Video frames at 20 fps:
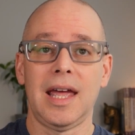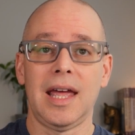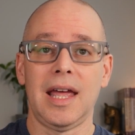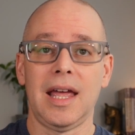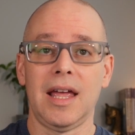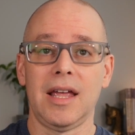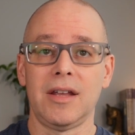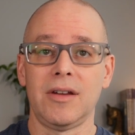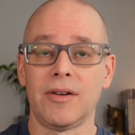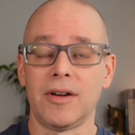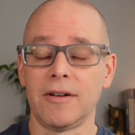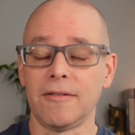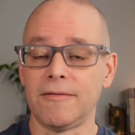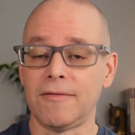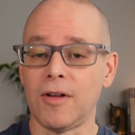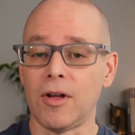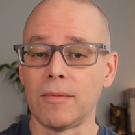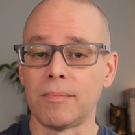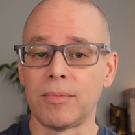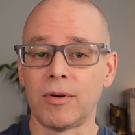You're going to
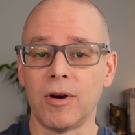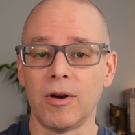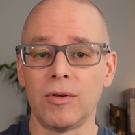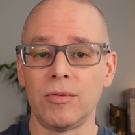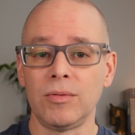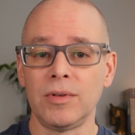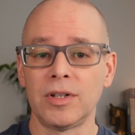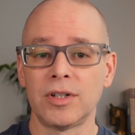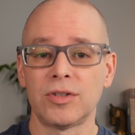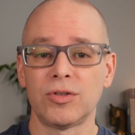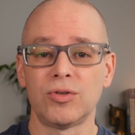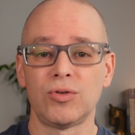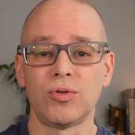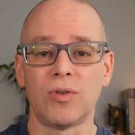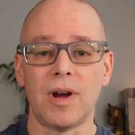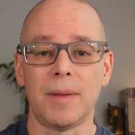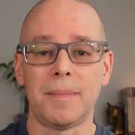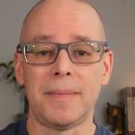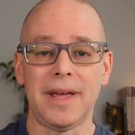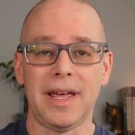fall prone and
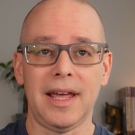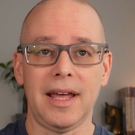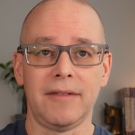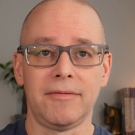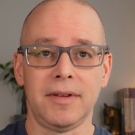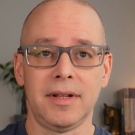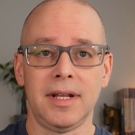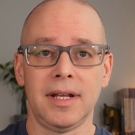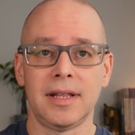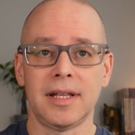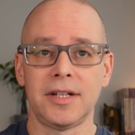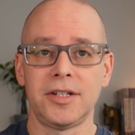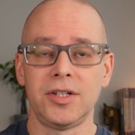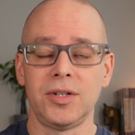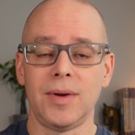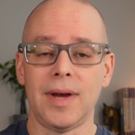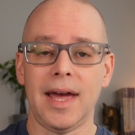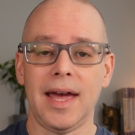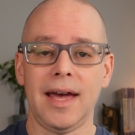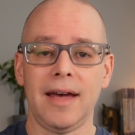drop everything that you
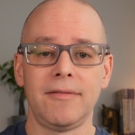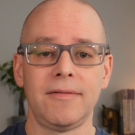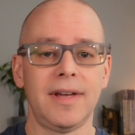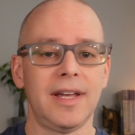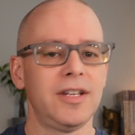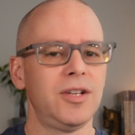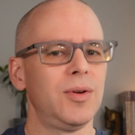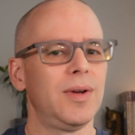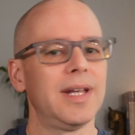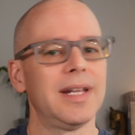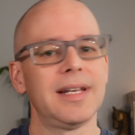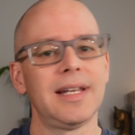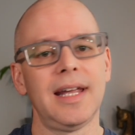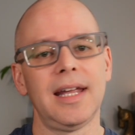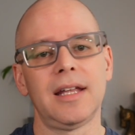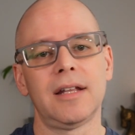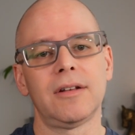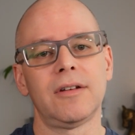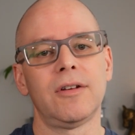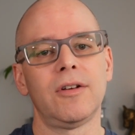have, and you can
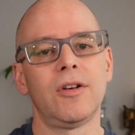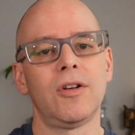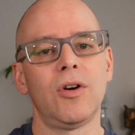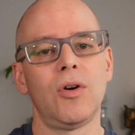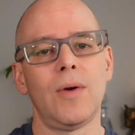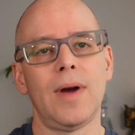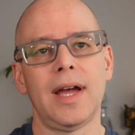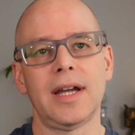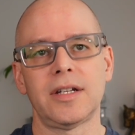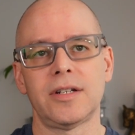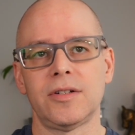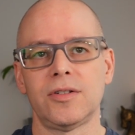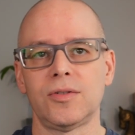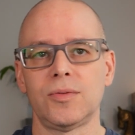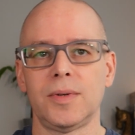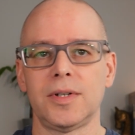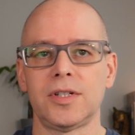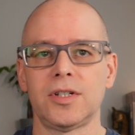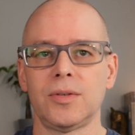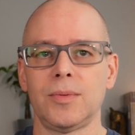take no actions
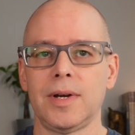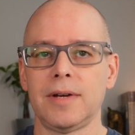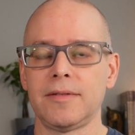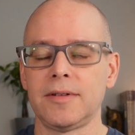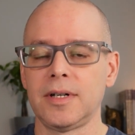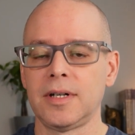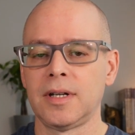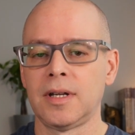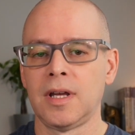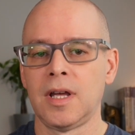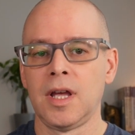whatsoever.